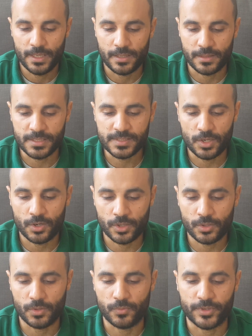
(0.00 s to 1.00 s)
In this
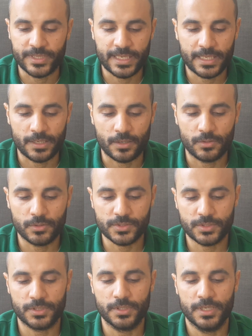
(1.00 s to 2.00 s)
article, we're taking a
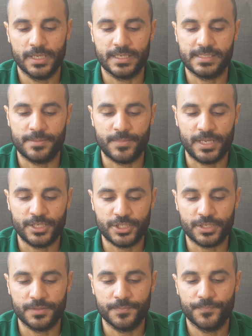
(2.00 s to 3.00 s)
closer
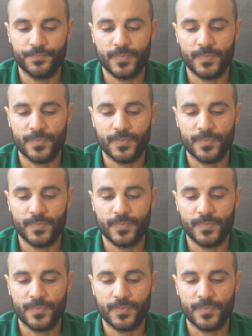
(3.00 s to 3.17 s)
examination